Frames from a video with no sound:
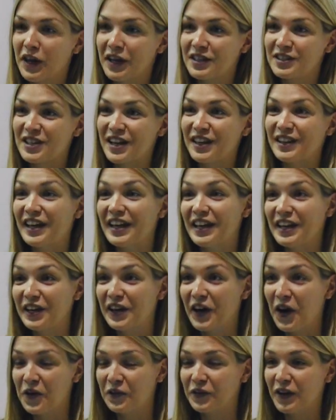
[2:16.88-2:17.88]
things like the
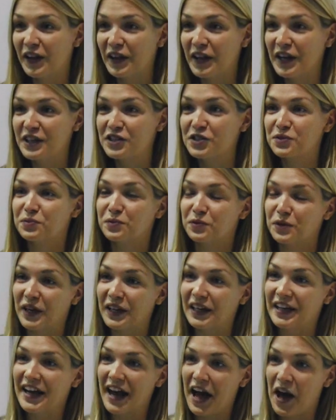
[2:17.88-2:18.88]
Eco Village
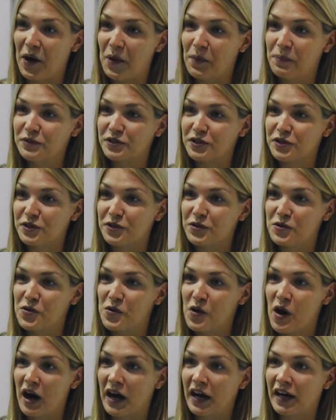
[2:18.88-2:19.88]
really help
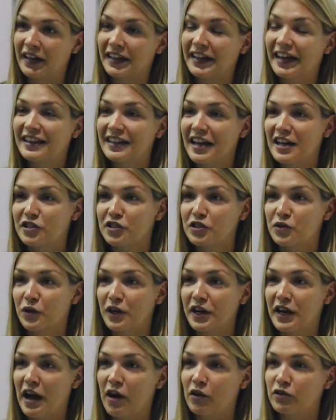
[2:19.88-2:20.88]
to get that
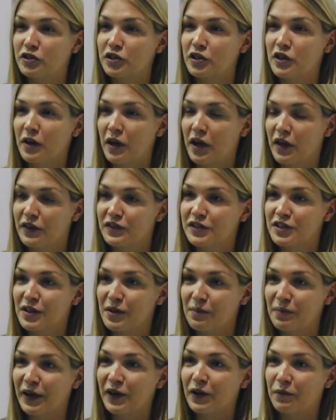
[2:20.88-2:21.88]
story out to
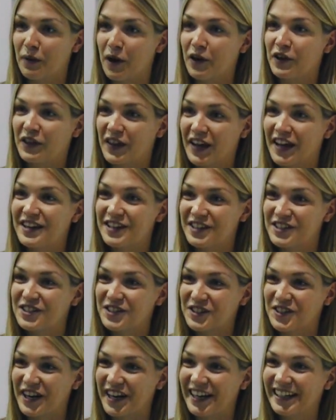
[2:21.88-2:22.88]
the bigger part of the
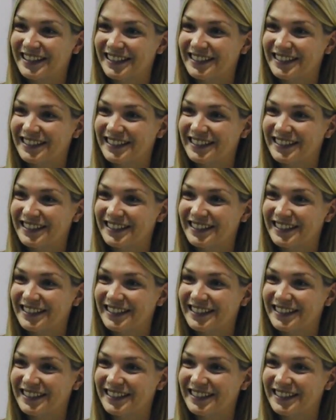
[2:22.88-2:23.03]
industry.